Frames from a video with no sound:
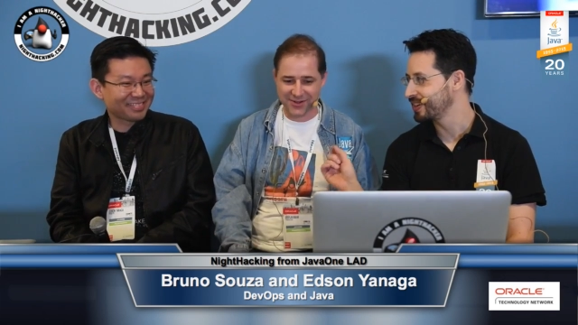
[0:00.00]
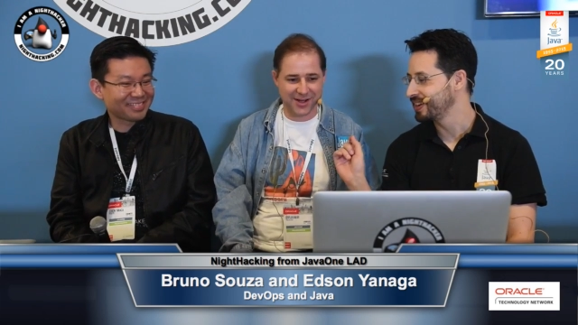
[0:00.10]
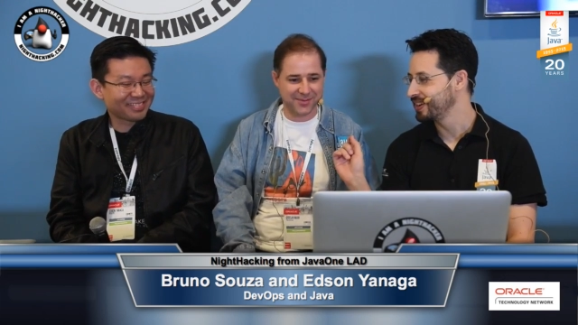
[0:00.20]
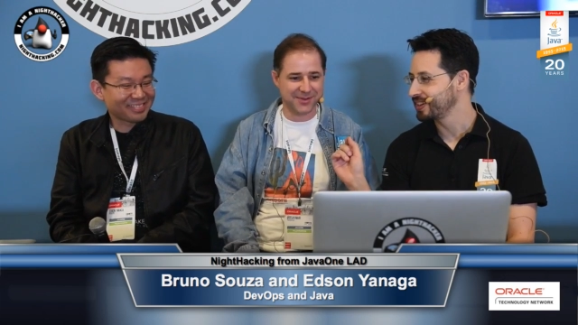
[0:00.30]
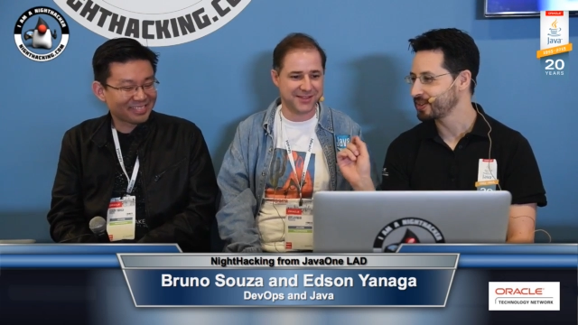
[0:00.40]
Speaker 1: no
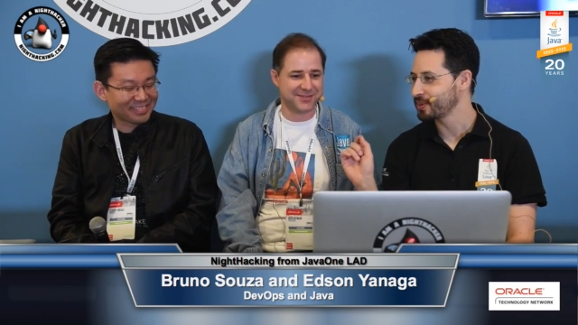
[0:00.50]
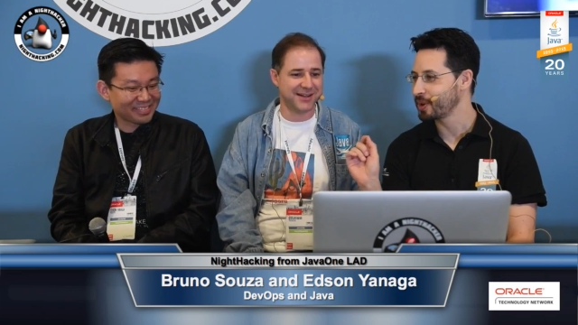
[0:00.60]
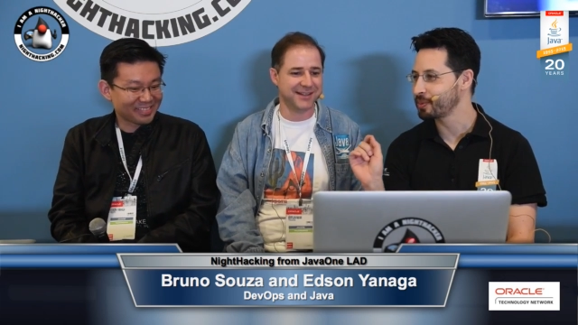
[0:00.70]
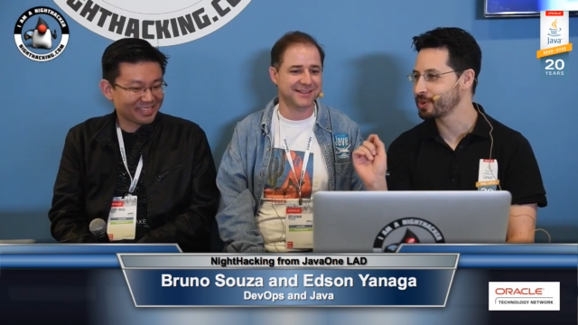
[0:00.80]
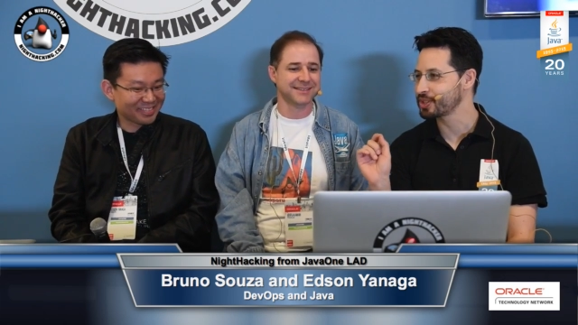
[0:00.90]
companies, right.
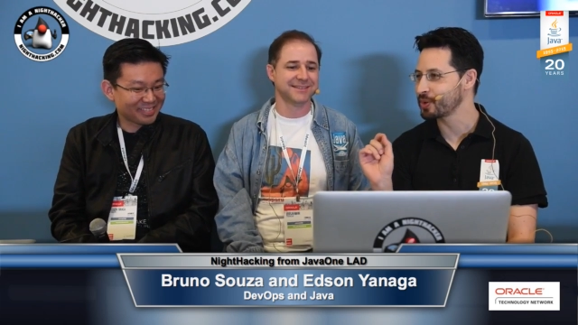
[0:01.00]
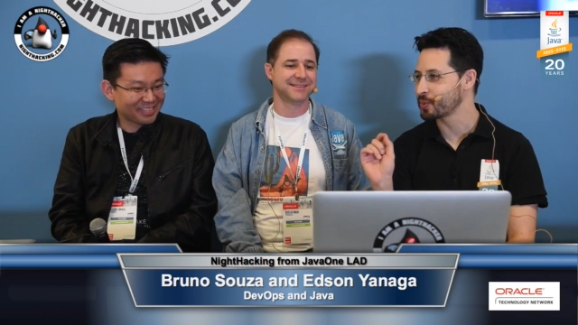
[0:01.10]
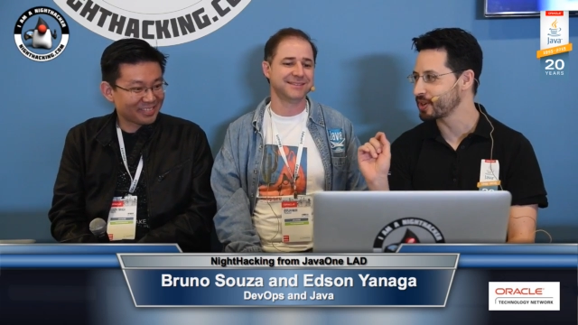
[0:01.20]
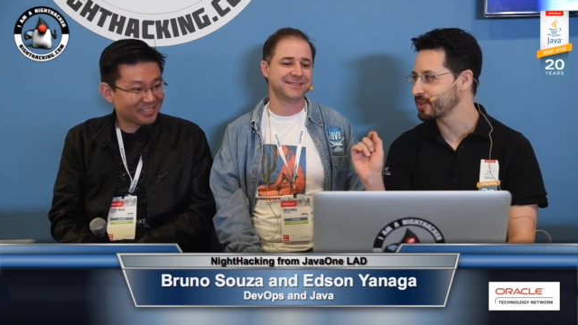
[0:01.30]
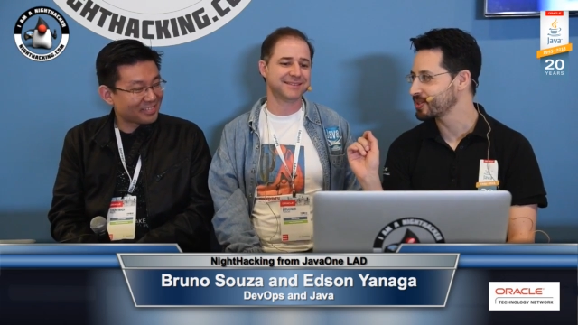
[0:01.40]
What was the
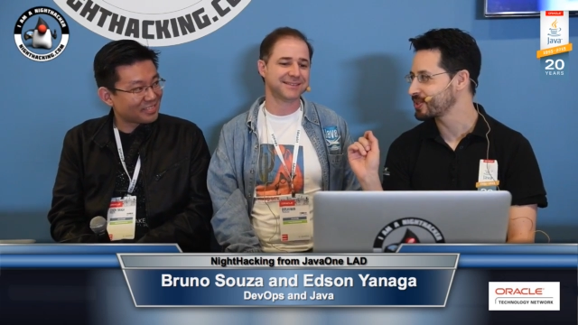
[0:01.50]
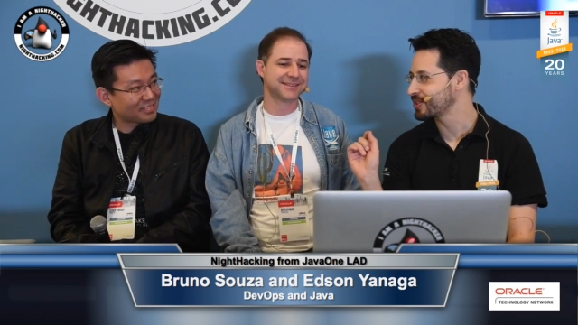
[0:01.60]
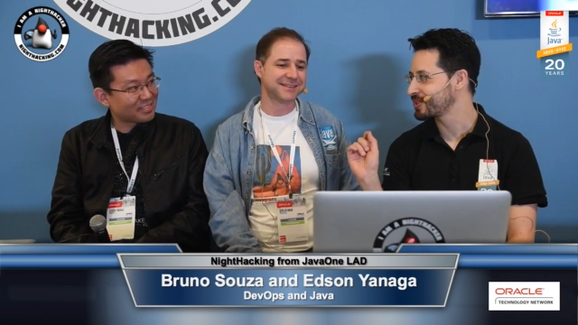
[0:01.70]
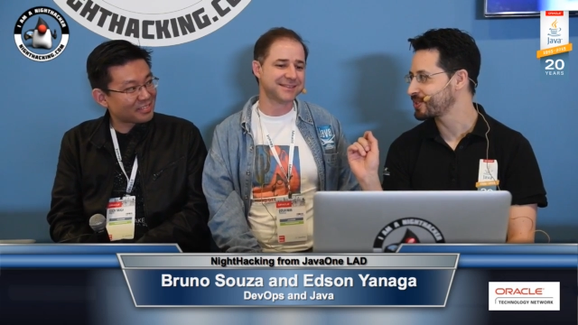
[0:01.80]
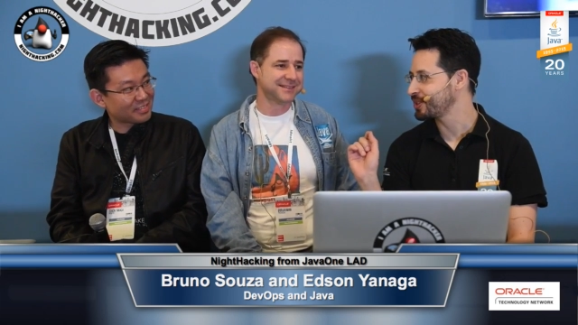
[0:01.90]
worst
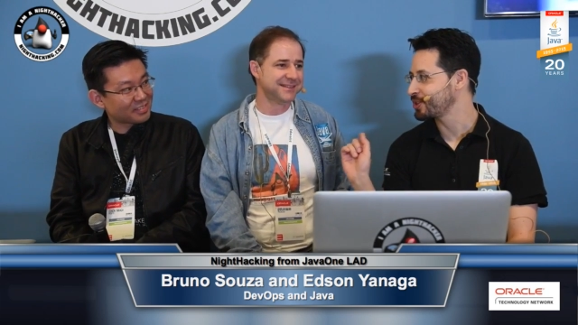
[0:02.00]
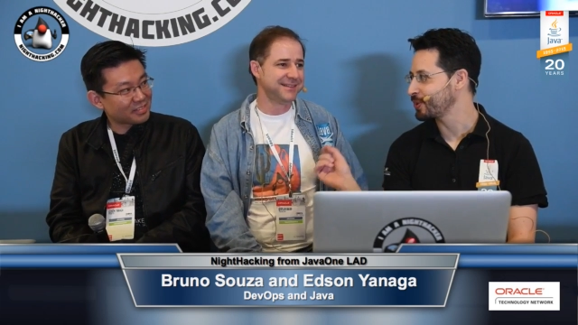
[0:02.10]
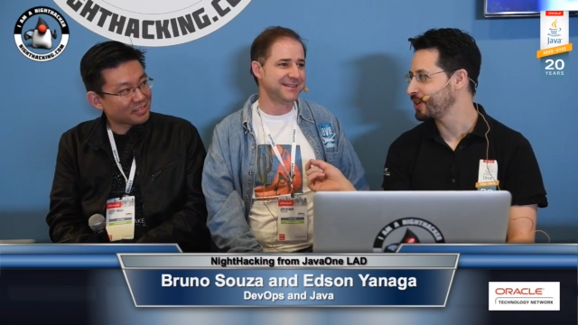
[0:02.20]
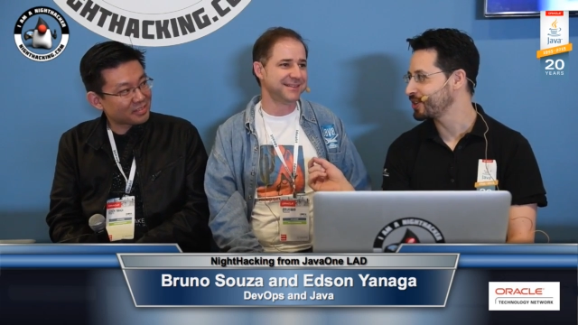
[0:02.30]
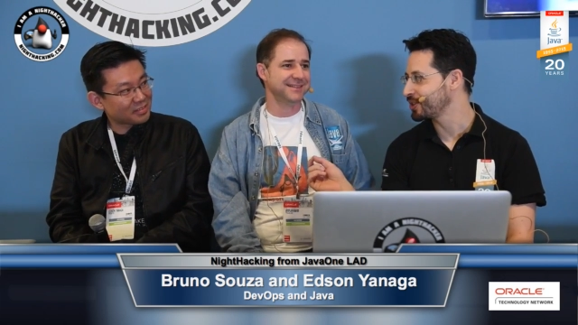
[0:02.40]

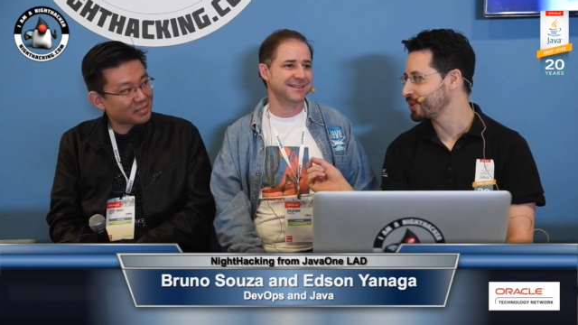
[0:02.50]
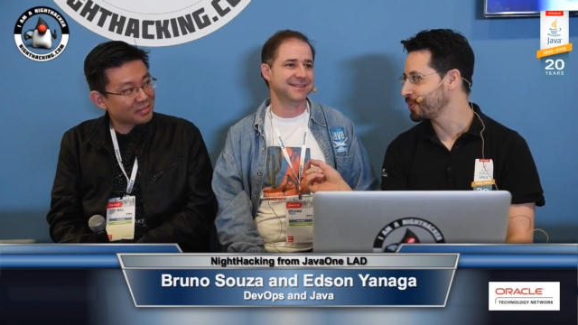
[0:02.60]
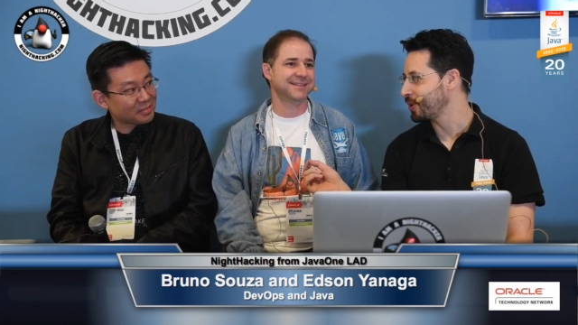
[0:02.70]
situation you